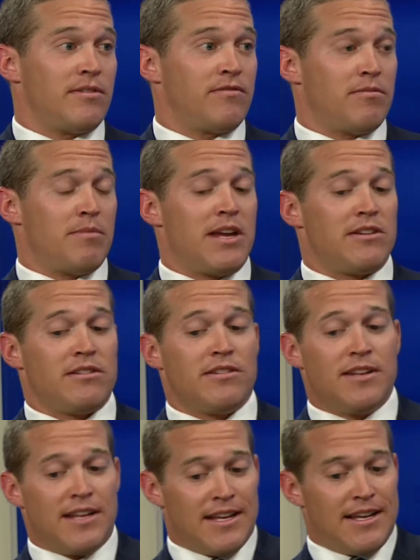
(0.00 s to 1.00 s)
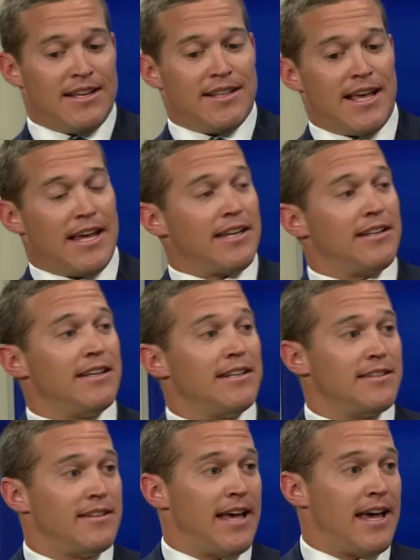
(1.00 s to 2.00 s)
or inflammation, that can
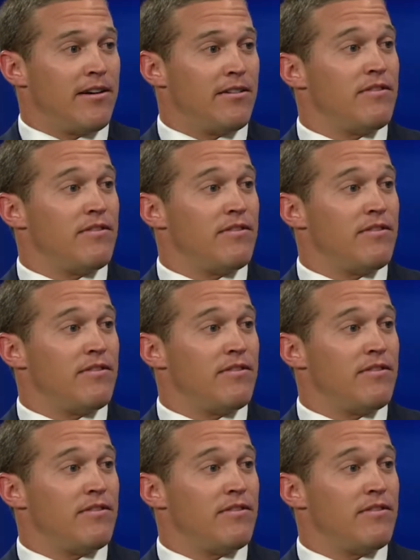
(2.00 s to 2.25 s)
lead to that.